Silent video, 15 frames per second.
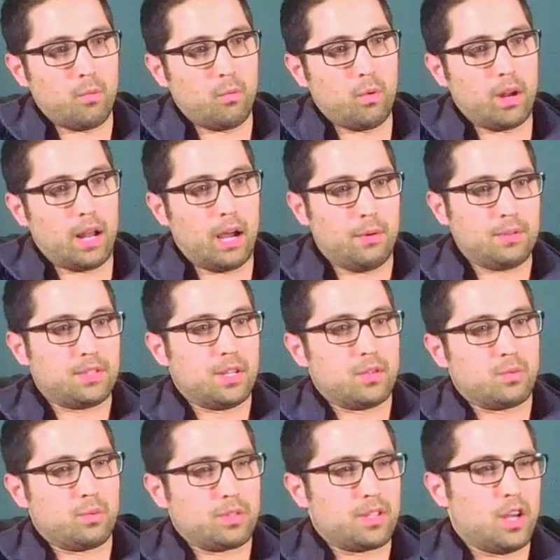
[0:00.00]
what I would say
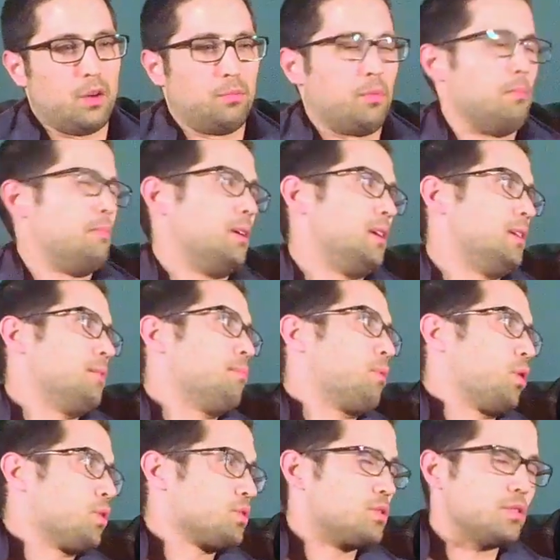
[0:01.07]
is what's helped me
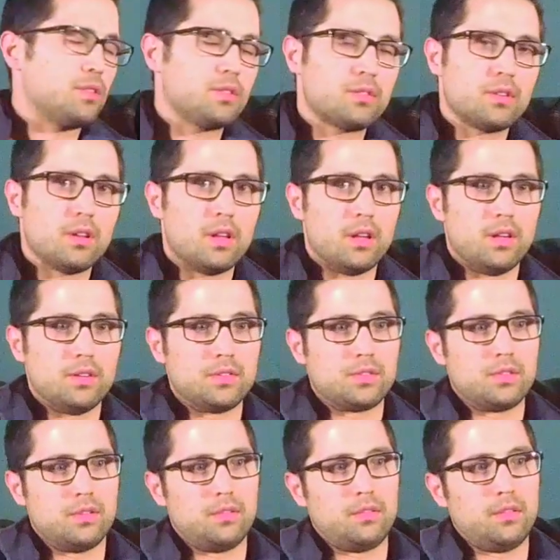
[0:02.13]
personally
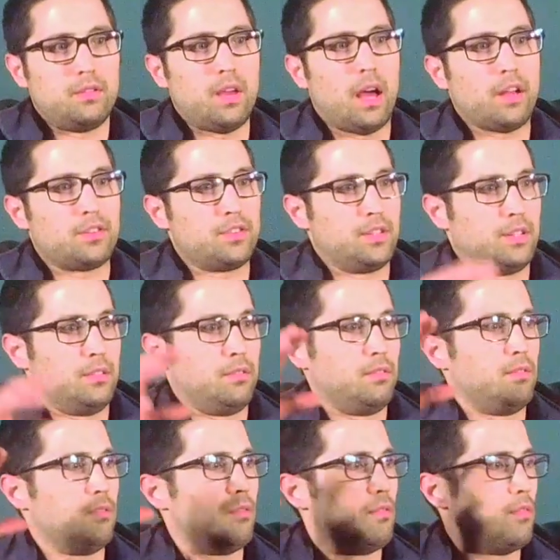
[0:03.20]
is detaching
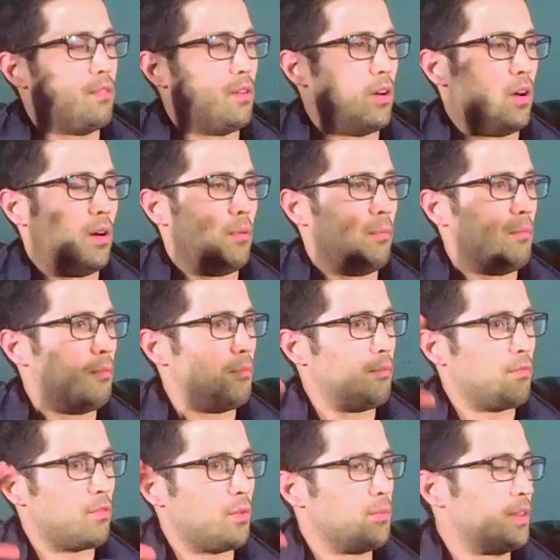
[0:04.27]

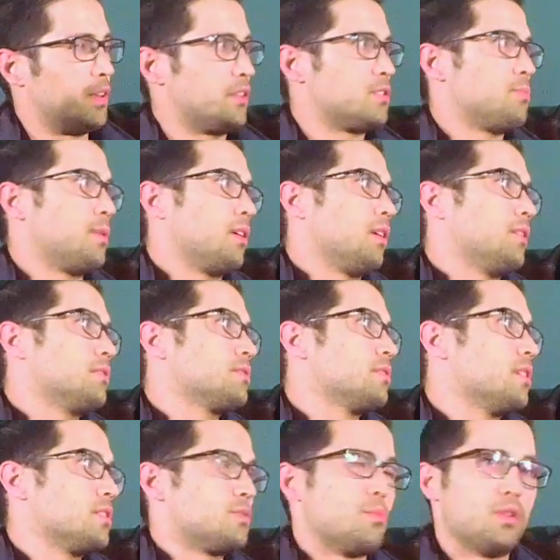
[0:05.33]
um, from the experience
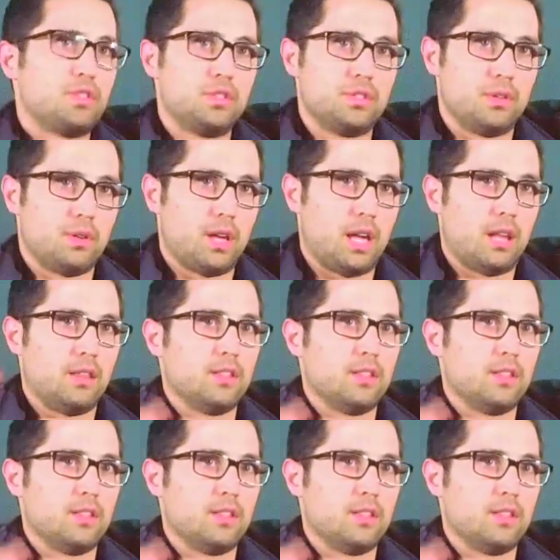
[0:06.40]
as much as you can.